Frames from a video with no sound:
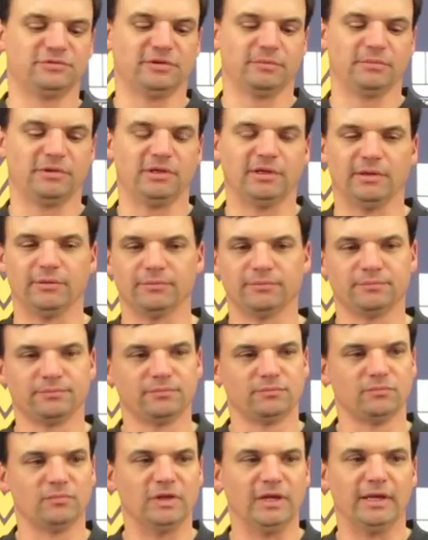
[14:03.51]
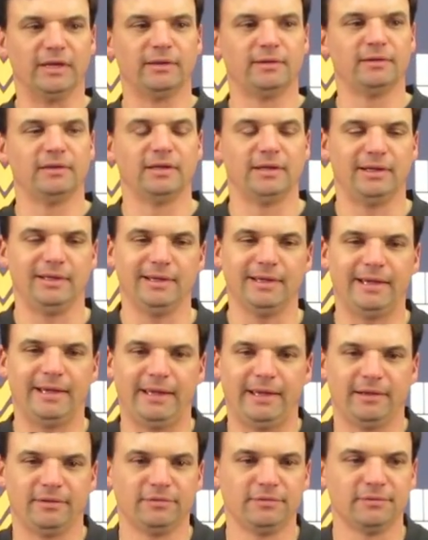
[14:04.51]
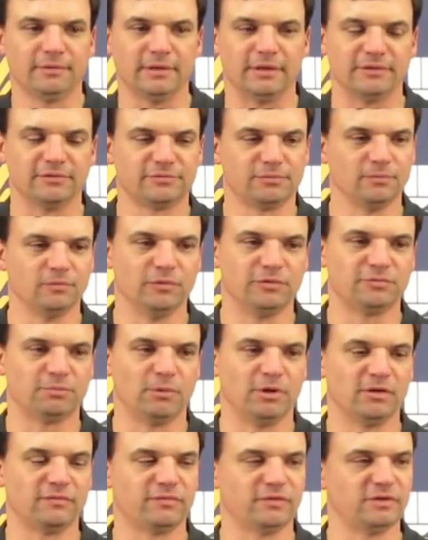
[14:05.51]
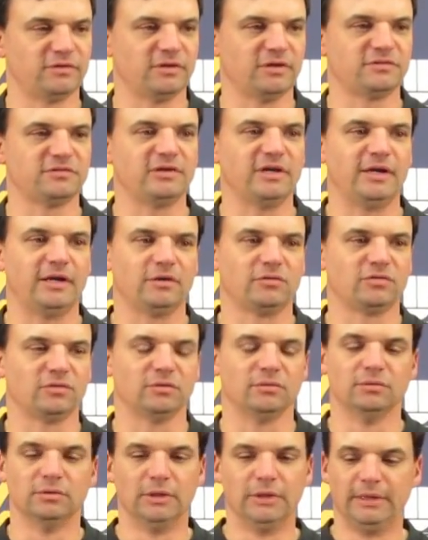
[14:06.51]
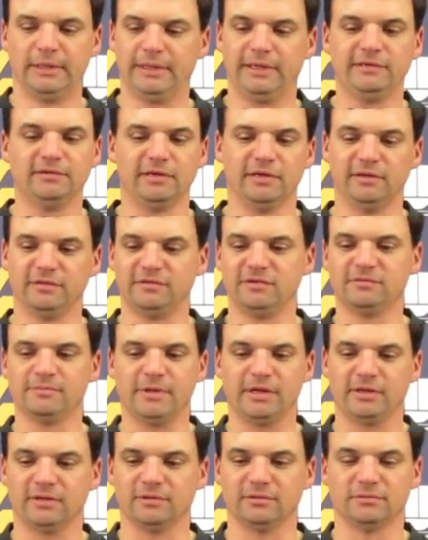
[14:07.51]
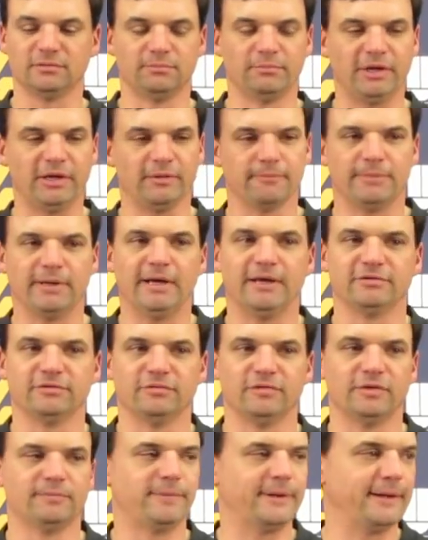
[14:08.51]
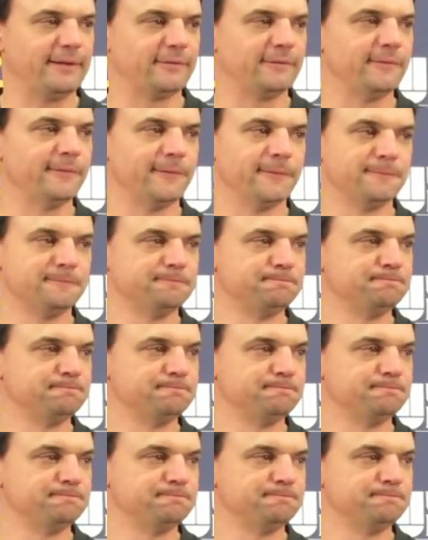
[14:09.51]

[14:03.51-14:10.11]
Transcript: was something that he had. We sprung for a touchdown. So he's making positive impact here.